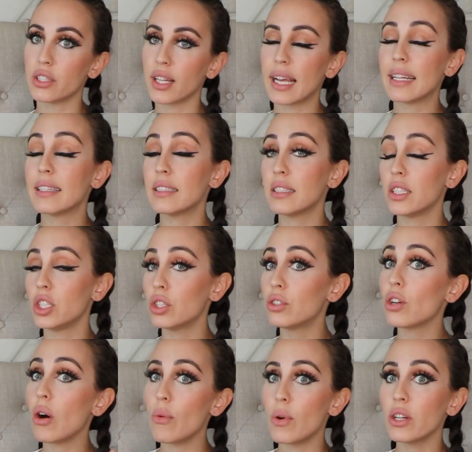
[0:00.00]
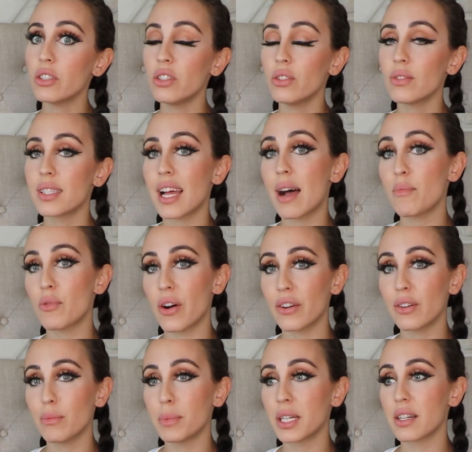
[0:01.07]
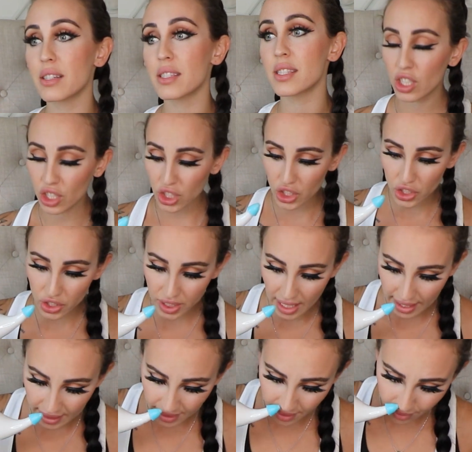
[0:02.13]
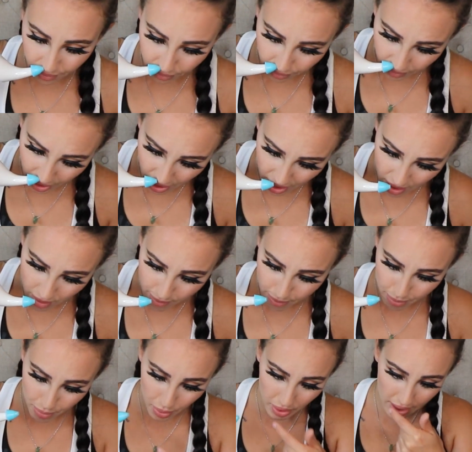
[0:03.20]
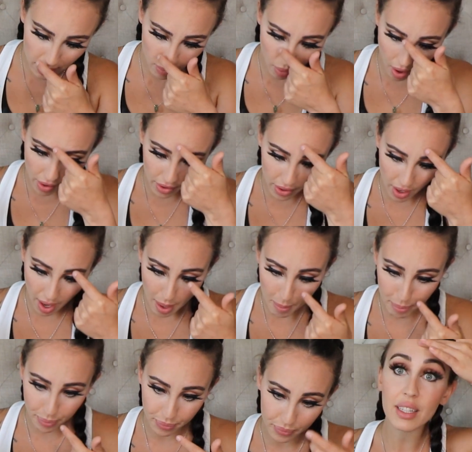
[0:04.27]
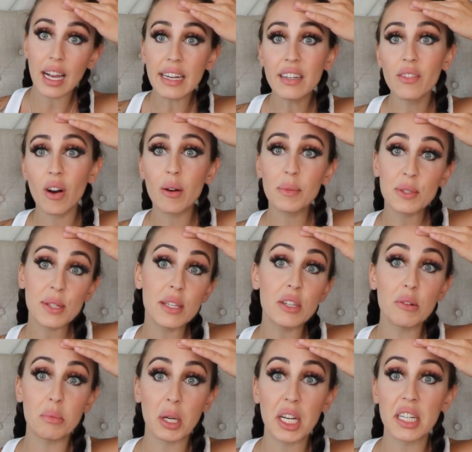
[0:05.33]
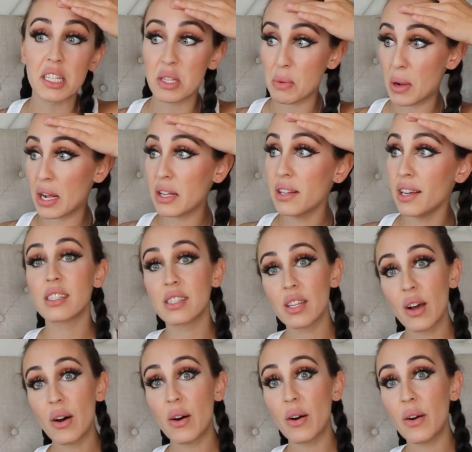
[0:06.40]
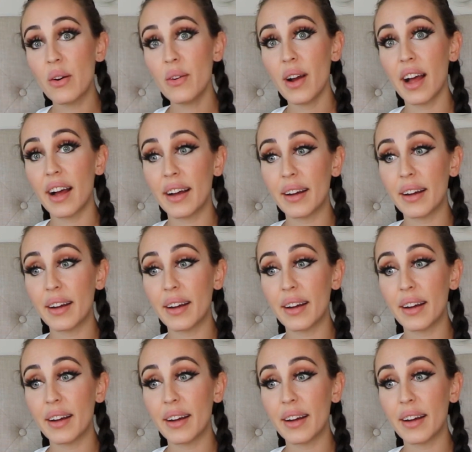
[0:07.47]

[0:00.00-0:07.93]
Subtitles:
And you don't want to use tap water because you're kind of, you know, putting water up kind of almost in your brain as well. So,